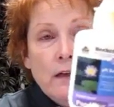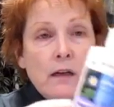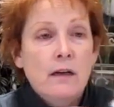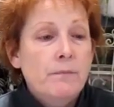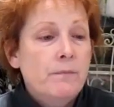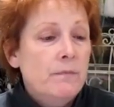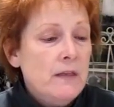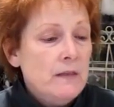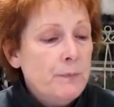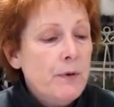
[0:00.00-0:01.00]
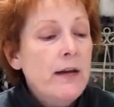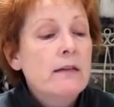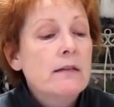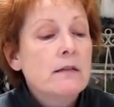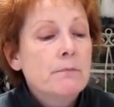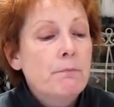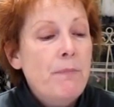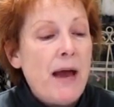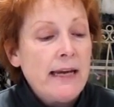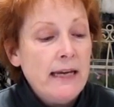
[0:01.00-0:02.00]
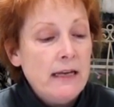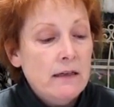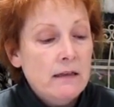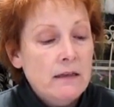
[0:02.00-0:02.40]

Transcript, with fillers: Um, this brand is Beckett.